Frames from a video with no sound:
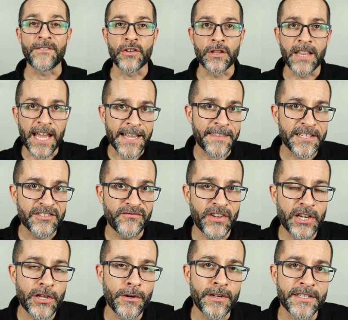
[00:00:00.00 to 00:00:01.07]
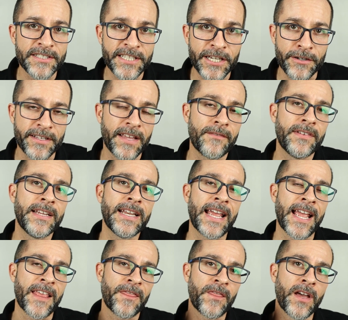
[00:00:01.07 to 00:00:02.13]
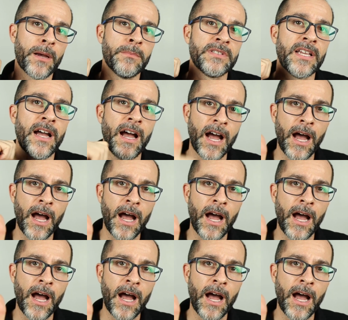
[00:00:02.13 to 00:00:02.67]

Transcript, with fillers: If you like this video, consider giving it a thumbs